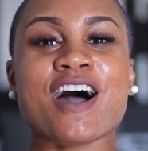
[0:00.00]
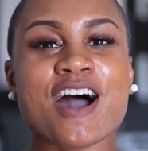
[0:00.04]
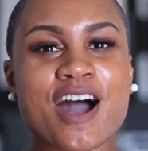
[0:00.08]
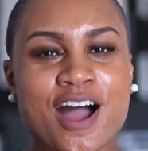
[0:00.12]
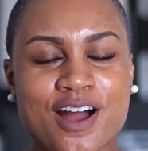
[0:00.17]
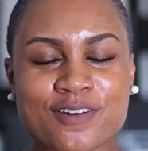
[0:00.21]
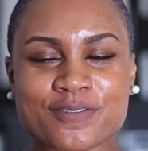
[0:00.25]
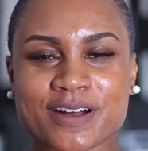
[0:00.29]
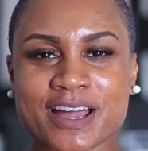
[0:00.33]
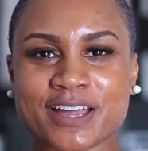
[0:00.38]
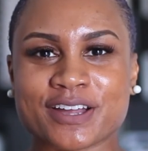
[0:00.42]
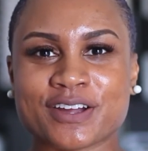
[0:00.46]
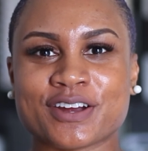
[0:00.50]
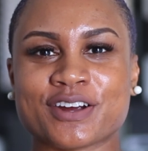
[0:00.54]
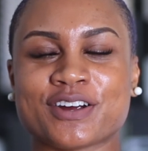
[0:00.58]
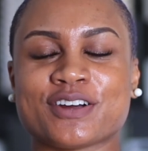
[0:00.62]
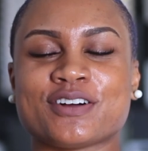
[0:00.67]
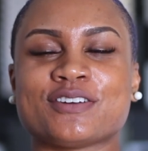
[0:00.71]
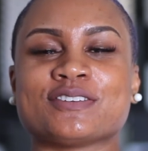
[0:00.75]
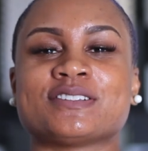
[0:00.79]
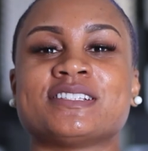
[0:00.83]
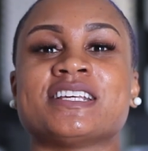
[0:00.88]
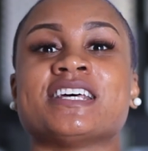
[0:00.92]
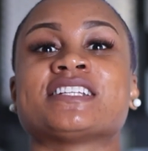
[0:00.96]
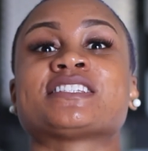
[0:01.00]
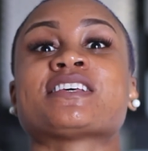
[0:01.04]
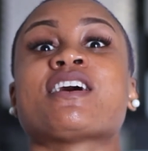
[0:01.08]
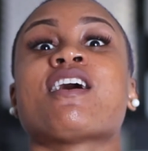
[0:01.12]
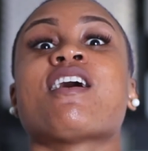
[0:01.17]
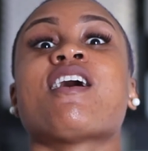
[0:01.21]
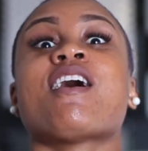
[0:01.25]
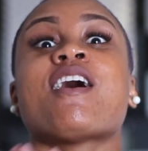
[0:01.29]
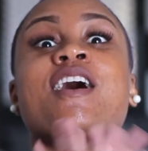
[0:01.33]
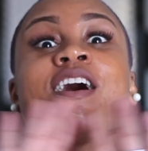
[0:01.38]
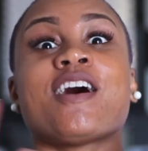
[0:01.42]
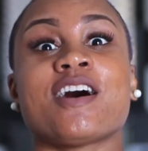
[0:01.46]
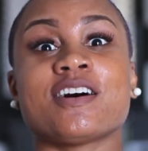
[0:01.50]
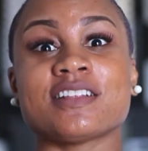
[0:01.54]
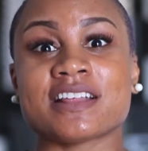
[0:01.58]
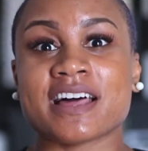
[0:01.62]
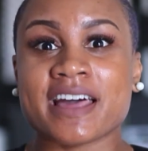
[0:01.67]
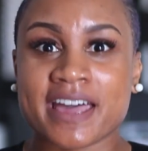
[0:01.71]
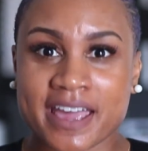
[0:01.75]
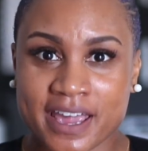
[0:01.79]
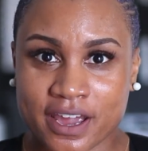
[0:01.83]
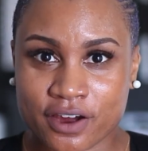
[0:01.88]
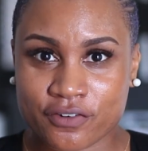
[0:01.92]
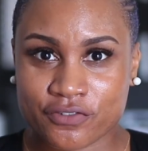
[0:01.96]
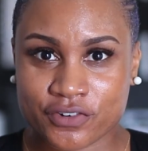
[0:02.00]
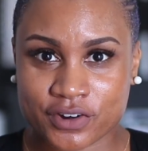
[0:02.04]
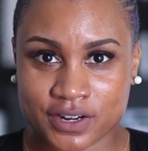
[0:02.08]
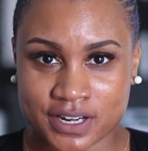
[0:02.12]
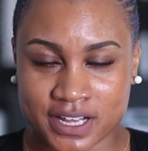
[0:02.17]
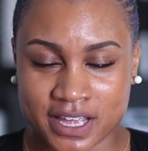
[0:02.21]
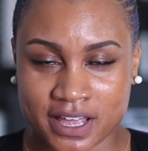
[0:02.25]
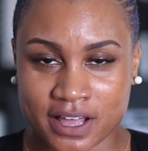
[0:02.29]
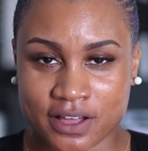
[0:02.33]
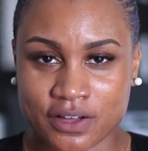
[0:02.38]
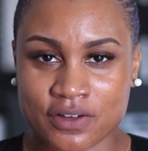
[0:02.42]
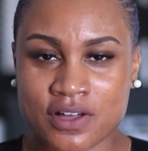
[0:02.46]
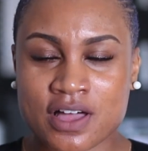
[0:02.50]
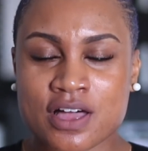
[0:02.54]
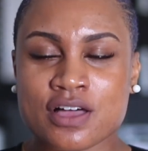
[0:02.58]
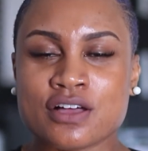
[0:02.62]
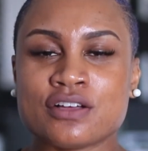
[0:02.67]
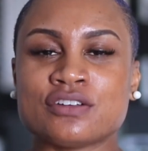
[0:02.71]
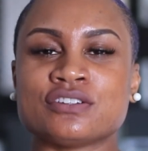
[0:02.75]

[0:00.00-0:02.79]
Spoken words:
All right, girls, that's all I have for now.